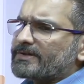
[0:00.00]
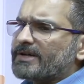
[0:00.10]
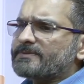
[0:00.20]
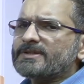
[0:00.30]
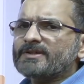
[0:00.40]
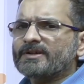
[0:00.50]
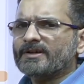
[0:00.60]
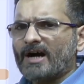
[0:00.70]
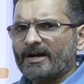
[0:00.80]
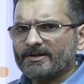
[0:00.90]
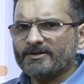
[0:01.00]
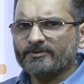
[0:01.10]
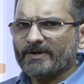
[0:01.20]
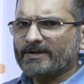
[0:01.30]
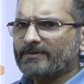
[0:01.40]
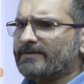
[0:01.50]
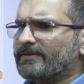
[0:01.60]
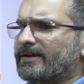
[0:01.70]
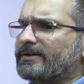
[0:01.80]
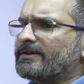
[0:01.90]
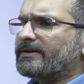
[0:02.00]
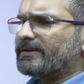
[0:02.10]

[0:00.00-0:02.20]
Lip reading: judgments under Article 21 wherein